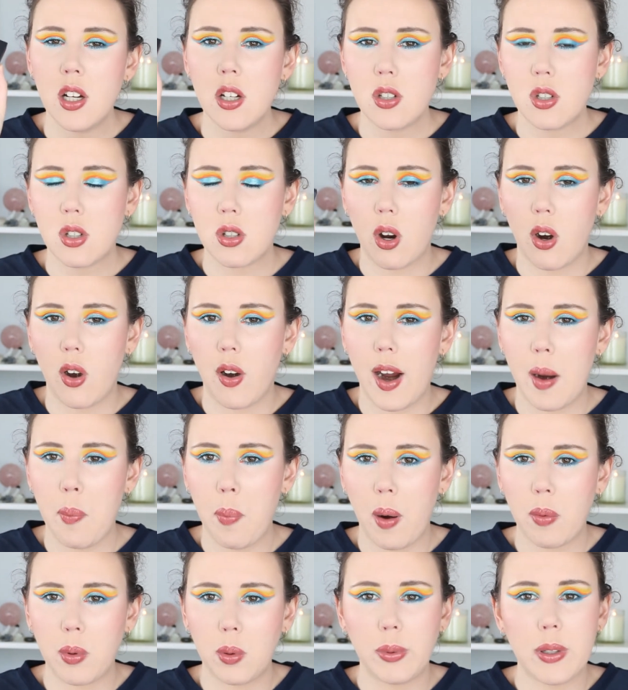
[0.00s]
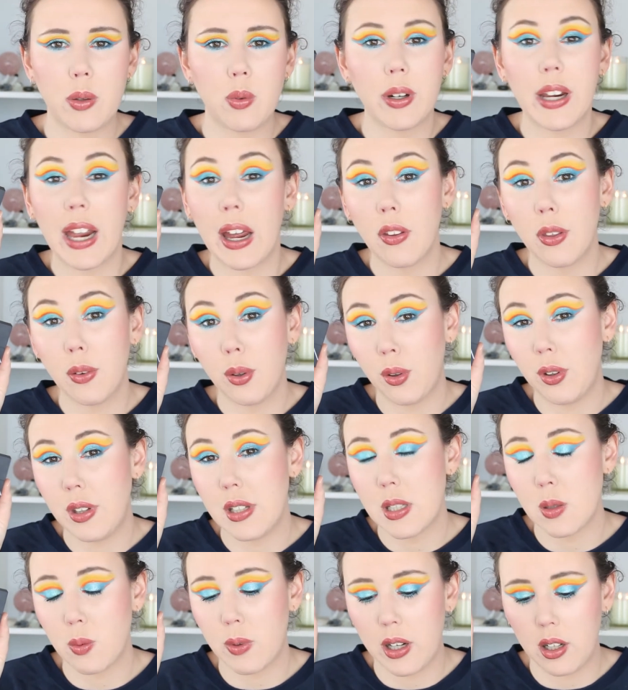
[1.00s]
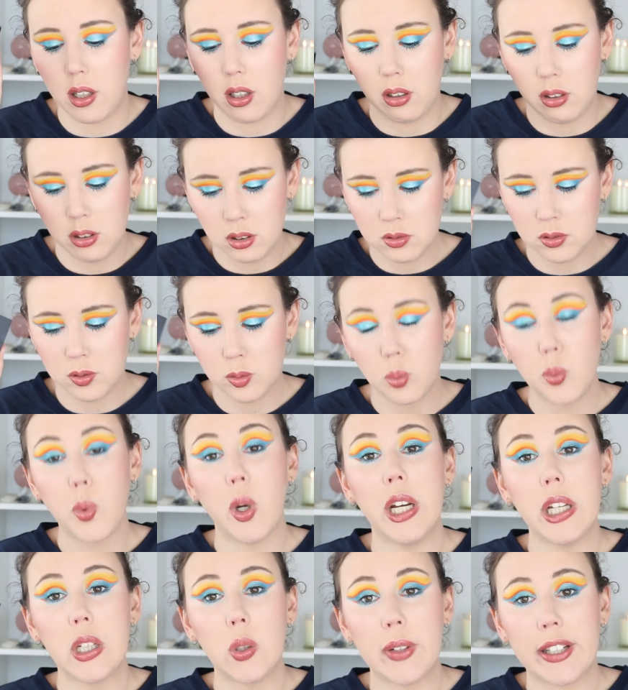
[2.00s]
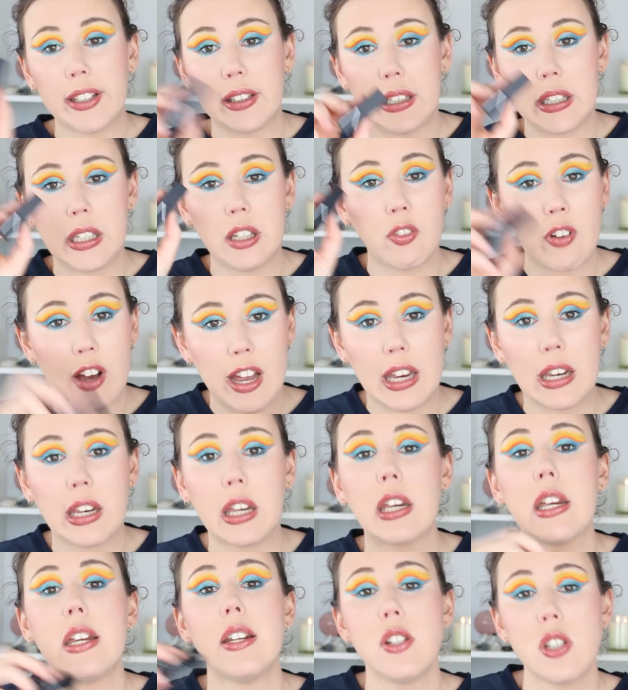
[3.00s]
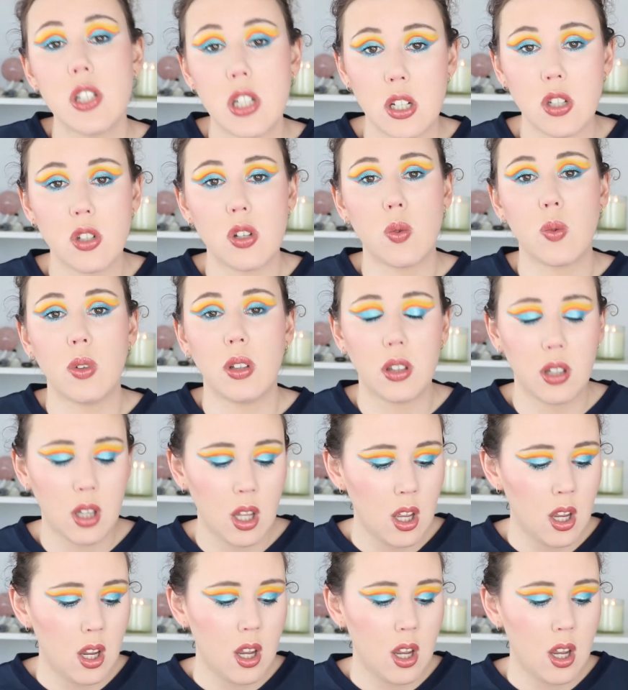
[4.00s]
So I probably will get through this one pretty quickly if I continue with